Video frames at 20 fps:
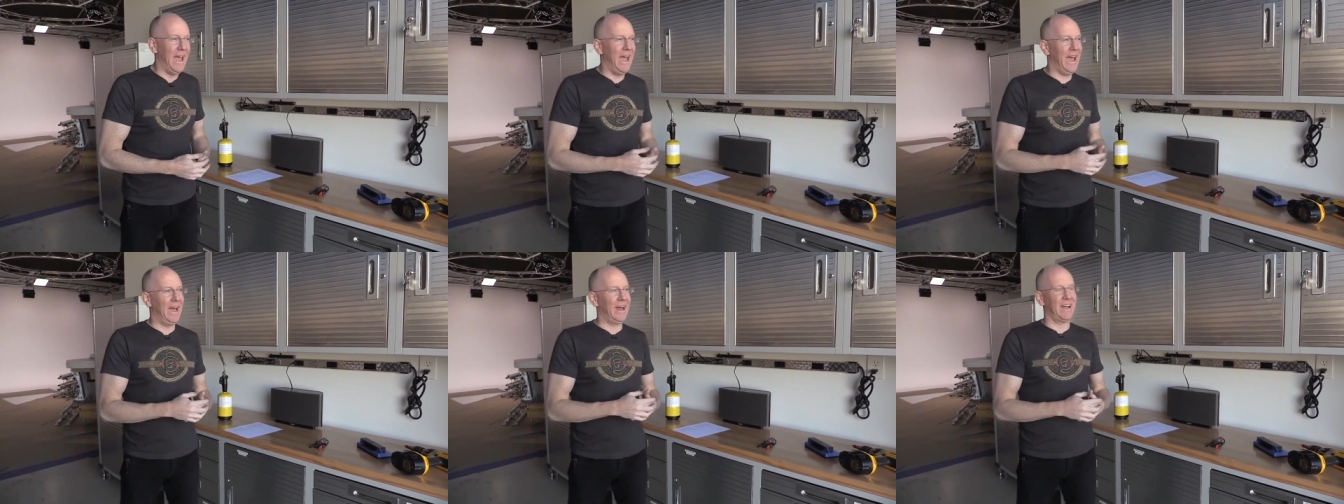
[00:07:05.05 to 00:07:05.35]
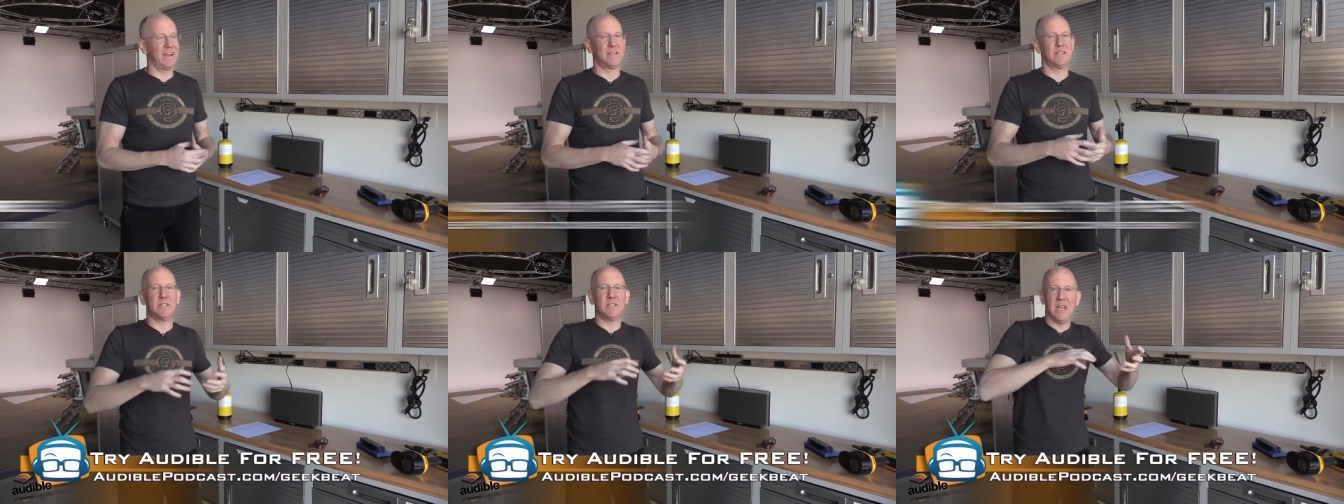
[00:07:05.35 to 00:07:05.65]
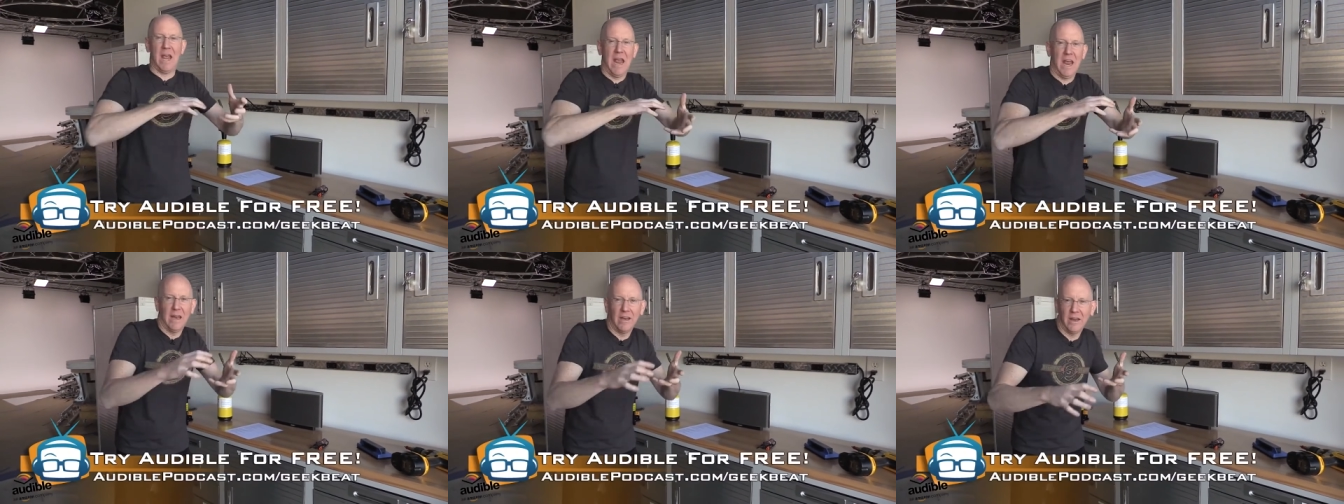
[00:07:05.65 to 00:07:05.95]
and like
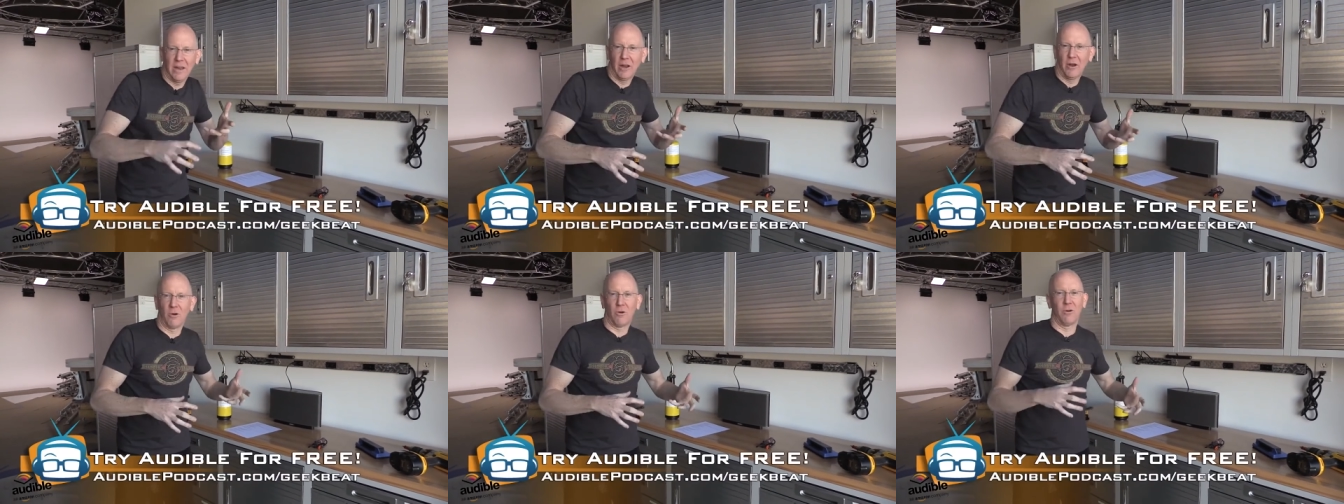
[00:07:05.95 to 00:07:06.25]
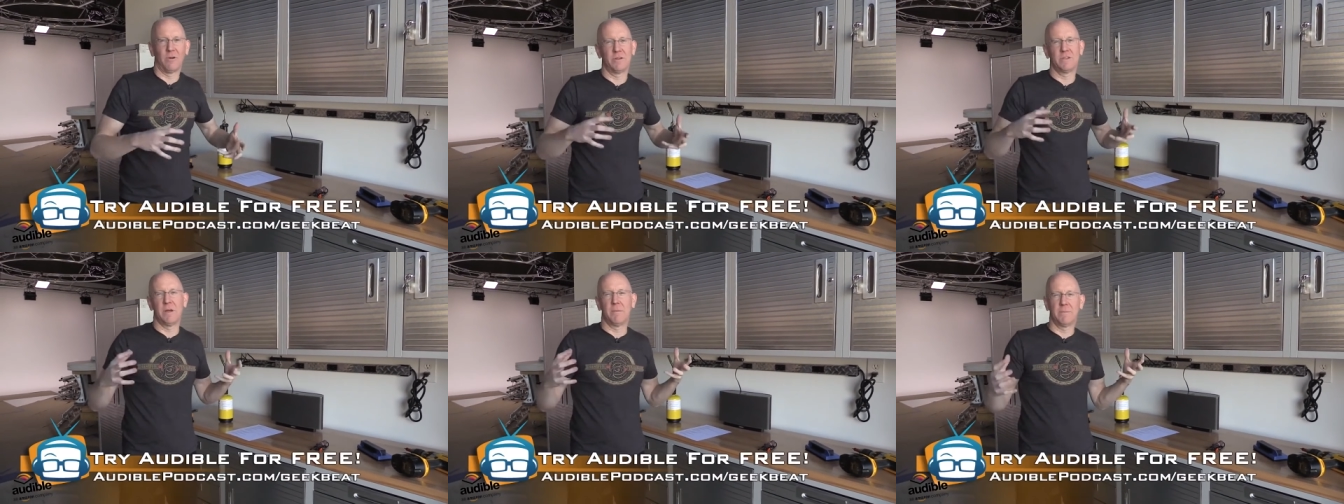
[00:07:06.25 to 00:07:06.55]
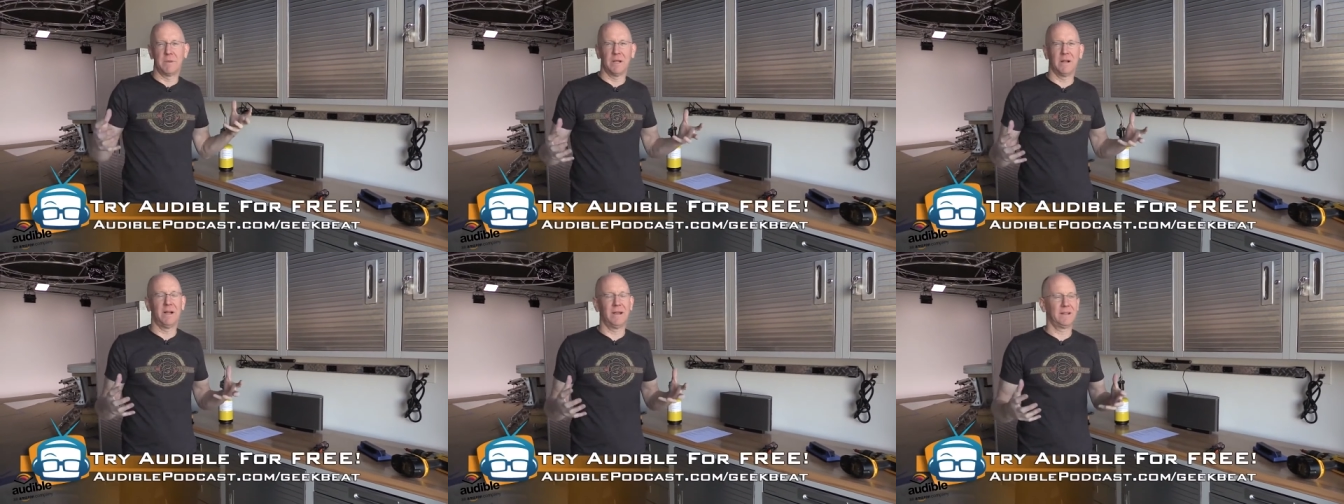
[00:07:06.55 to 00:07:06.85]
sanding or
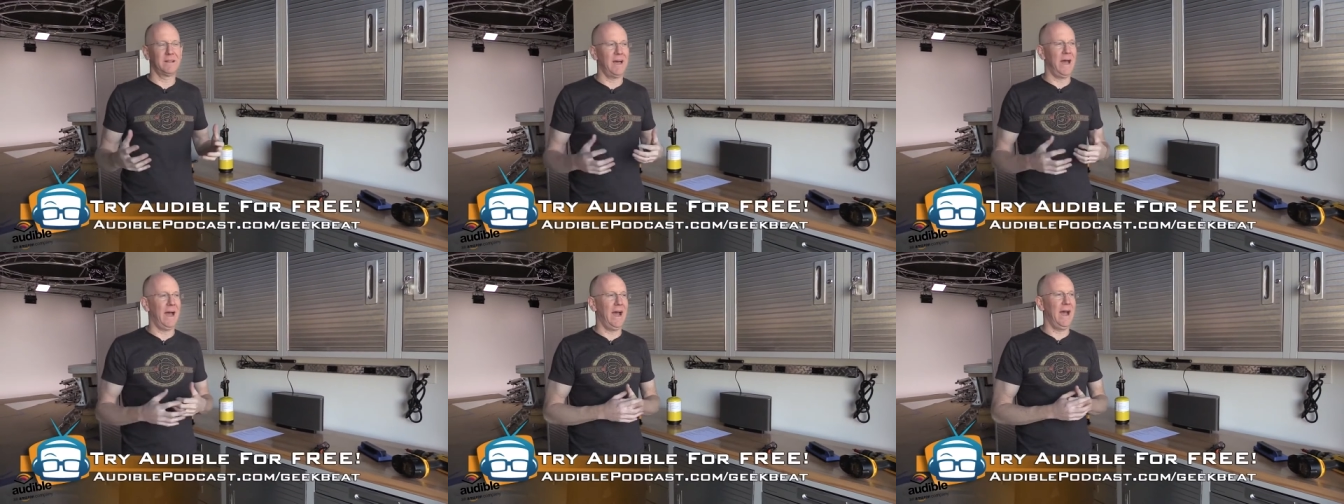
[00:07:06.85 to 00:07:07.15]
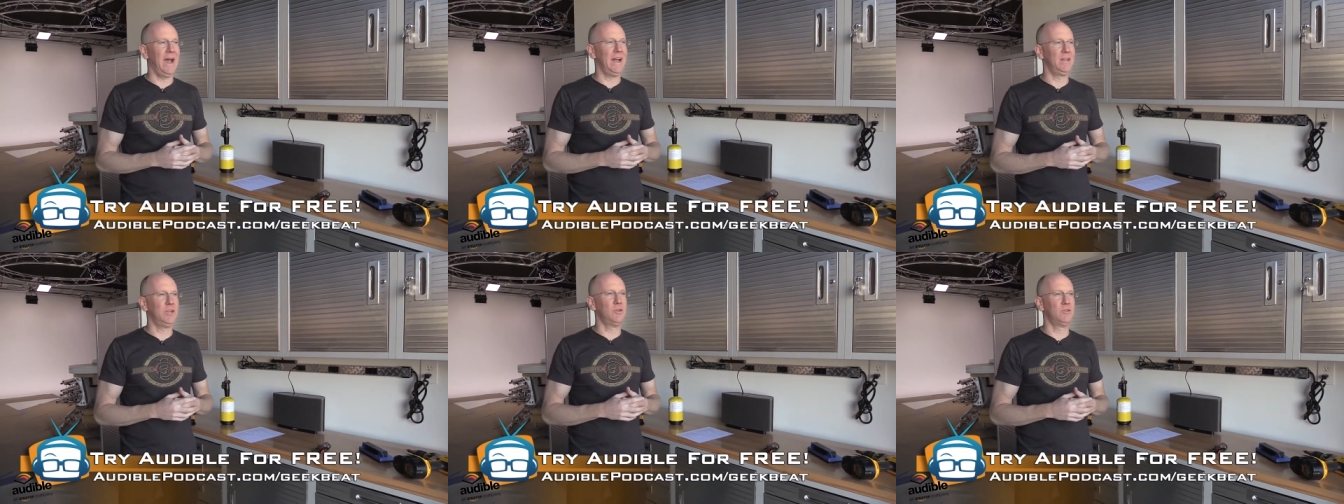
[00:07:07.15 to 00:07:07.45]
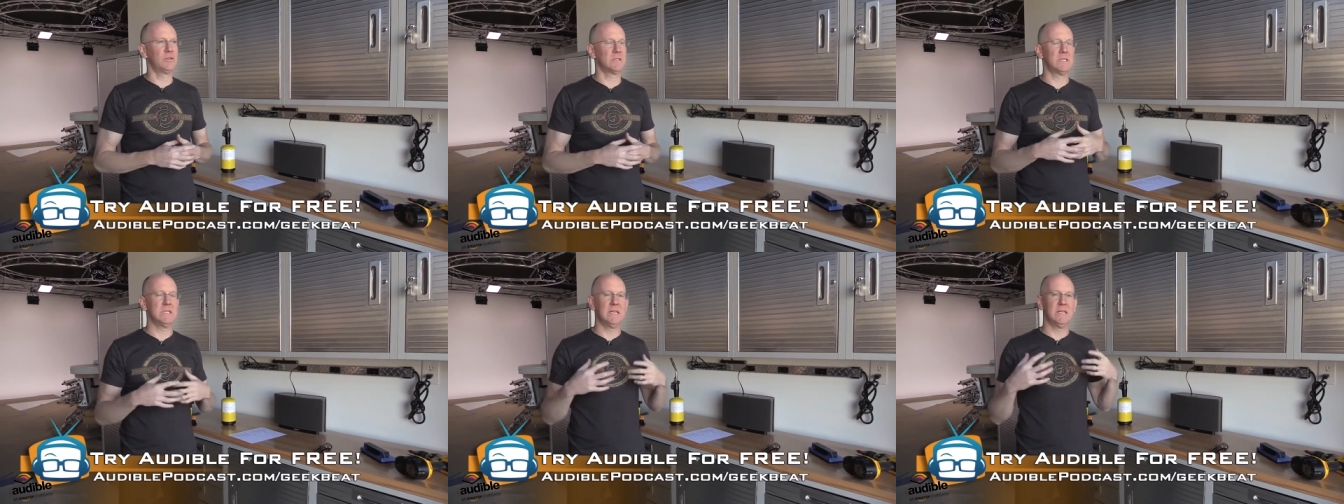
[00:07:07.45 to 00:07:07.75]
something like that, and you
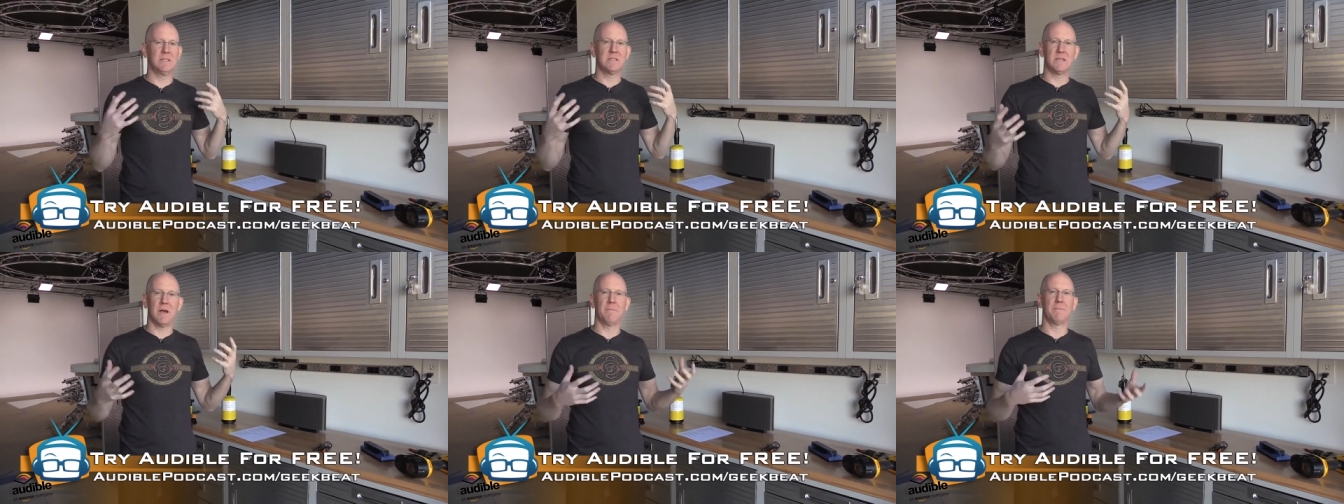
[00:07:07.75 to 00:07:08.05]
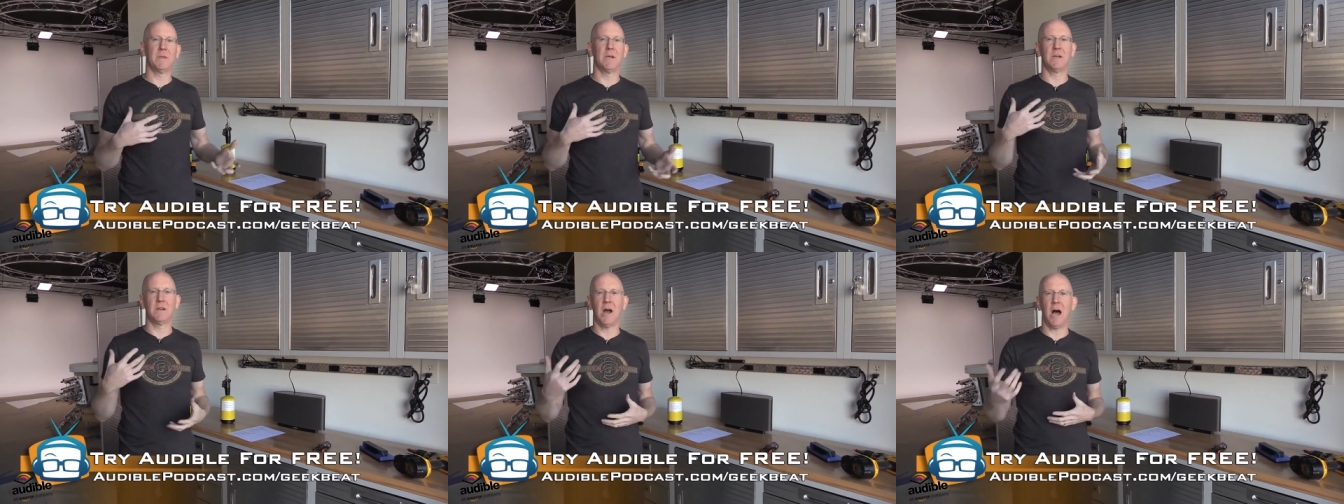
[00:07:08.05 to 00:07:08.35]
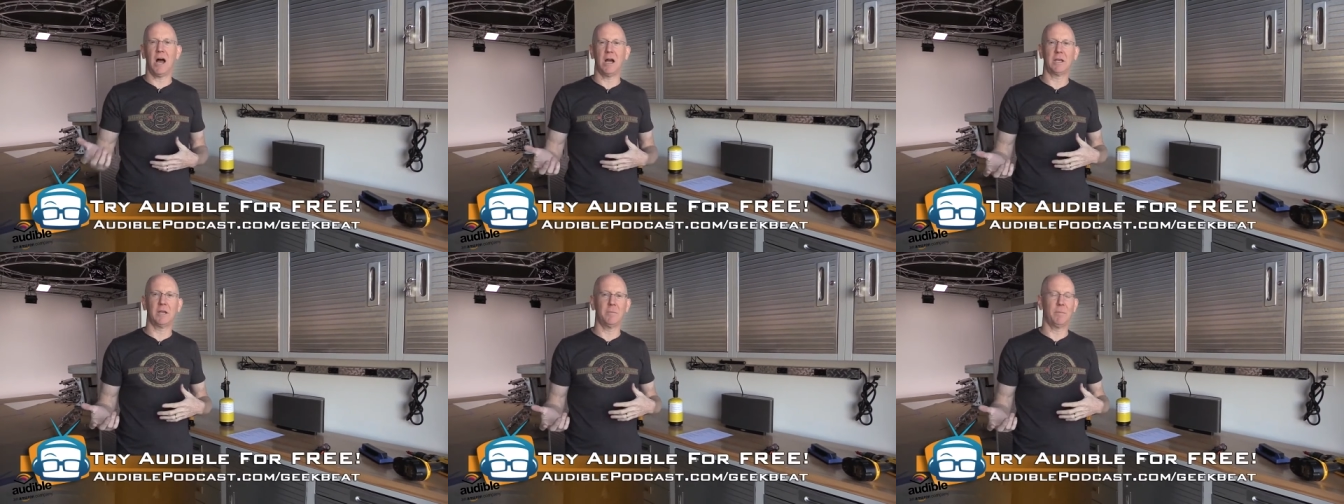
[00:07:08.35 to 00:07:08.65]
just need something to
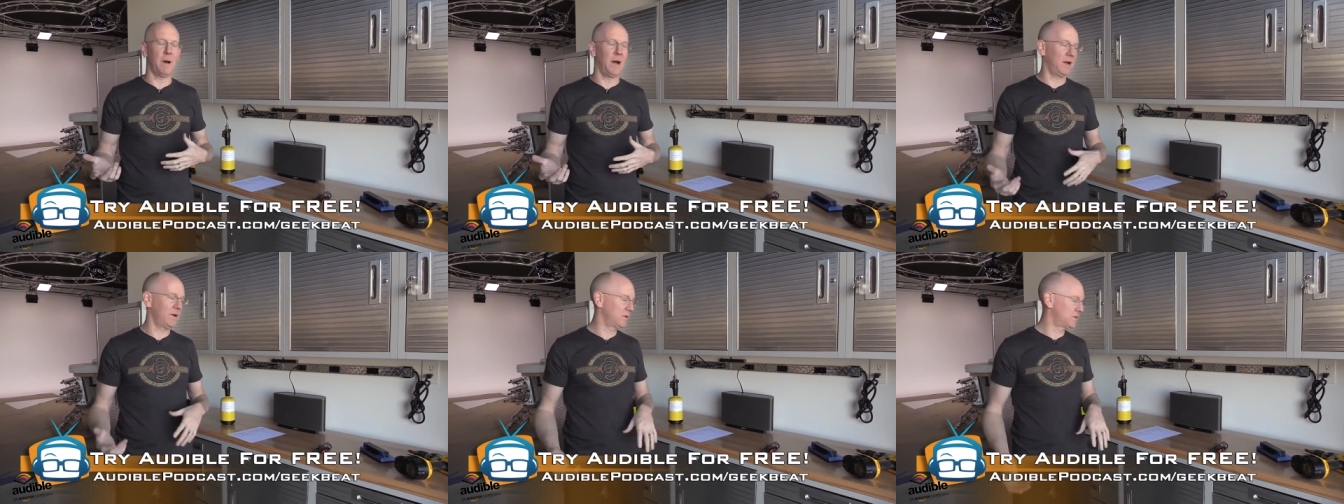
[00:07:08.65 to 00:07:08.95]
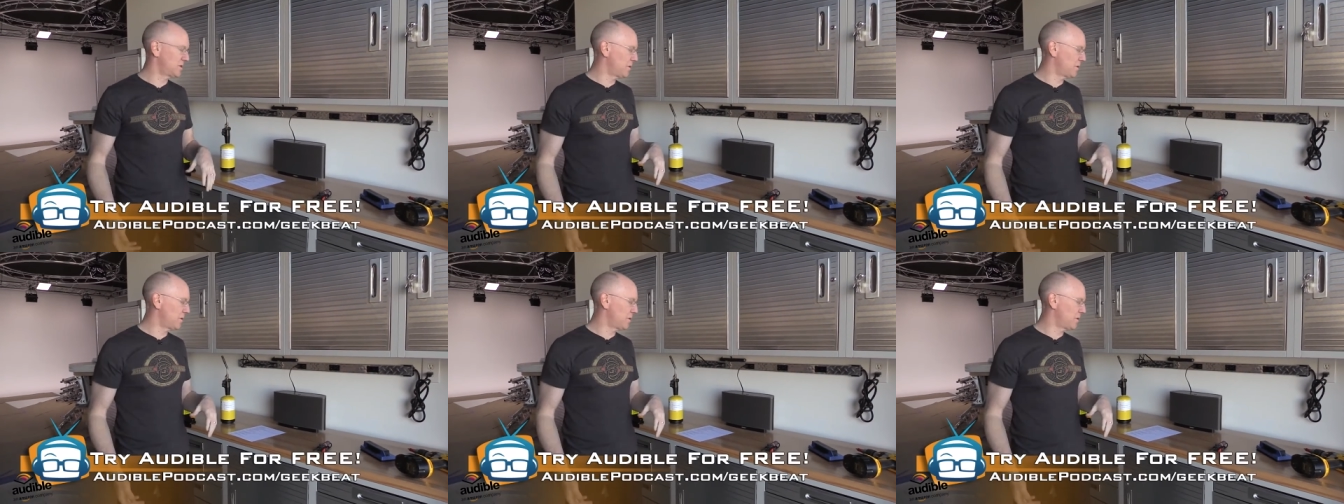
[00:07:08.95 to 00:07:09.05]
occupy you.